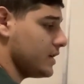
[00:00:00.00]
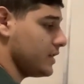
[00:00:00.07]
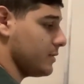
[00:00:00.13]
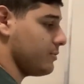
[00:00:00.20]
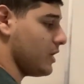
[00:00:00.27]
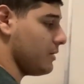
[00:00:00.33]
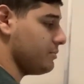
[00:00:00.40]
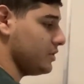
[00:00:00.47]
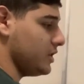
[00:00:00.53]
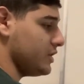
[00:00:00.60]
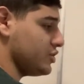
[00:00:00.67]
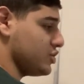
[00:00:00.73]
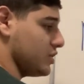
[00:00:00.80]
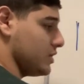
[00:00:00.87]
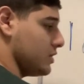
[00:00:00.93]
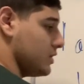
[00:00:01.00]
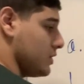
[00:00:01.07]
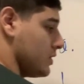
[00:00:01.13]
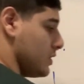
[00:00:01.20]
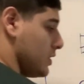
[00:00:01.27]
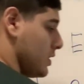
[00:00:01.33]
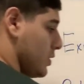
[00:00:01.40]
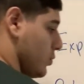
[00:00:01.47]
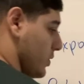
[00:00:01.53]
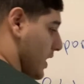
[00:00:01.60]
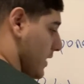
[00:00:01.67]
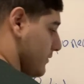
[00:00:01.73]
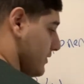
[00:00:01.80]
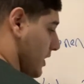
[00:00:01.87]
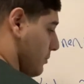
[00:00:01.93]
the population would
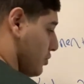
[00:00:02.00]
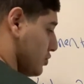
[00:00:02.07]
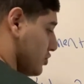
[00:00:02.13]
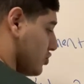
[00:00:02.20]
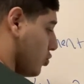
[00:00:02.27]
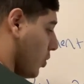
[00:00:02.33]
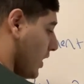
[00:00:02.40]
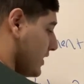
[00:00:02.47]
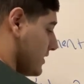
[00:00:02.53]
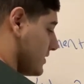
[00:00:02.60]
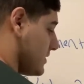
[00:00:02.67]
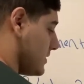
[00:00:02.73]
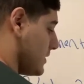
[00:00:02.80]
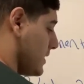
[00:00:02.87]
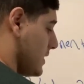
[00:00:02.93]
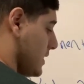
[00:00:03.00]
have doubled twice.